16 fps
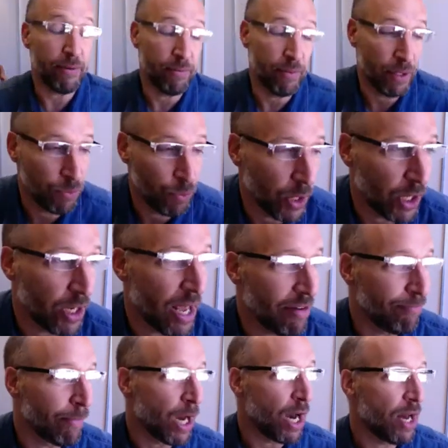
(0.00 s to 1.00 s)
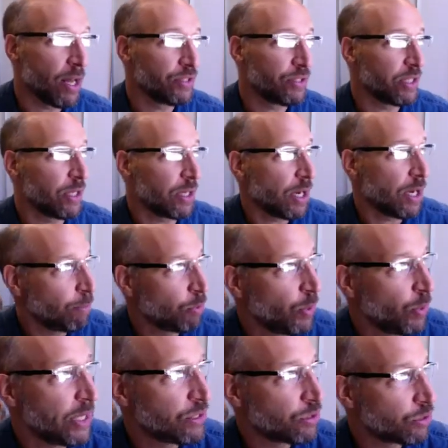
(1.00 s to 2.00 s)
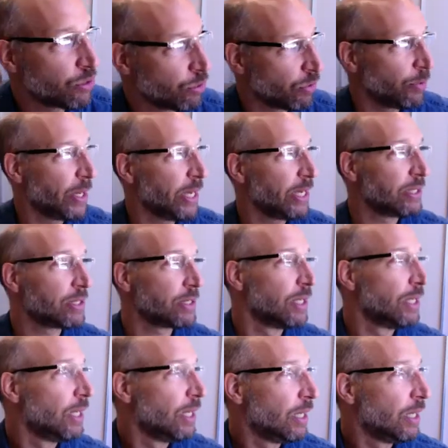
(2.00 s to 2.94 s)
and we're going to have moths in a couple weeks, 3 weeks,